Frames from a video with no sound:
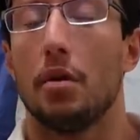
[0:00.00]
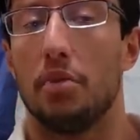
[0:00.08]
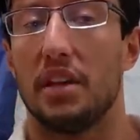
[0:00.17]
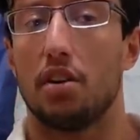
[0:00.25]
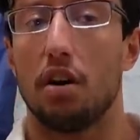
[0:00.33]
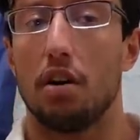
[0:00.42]

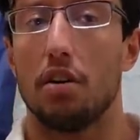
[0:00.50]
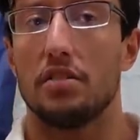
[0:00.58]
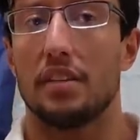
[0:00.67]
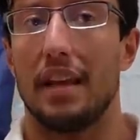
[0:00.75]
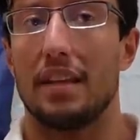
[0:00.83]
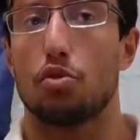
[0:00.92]

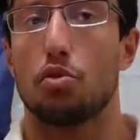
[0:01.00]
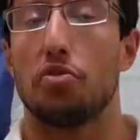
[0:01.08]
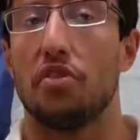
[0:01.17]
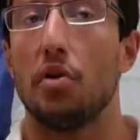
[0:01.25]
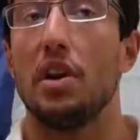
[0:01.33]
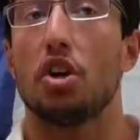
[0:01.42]
because it's a
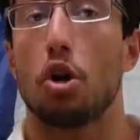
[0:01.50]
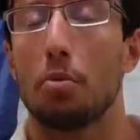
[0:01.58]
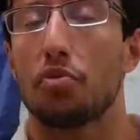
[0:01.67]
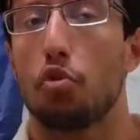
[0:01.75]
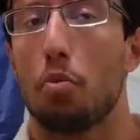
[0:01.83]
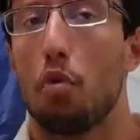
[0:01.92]
very
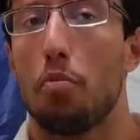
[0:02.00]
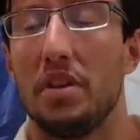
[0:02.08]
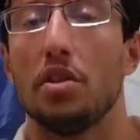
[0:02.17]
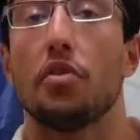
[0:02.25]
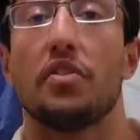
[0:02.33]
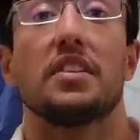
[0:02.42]
comfortable
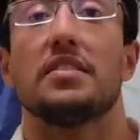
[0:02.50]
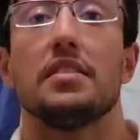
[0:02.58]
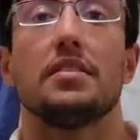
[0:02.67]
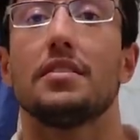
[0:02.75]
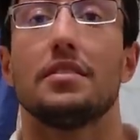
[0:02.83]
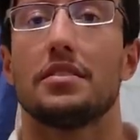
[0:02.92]
mean of
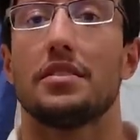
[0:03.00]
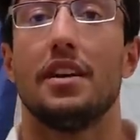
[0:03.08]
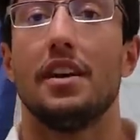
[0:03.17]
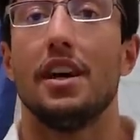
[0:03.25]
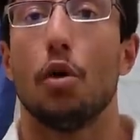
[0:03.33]
existence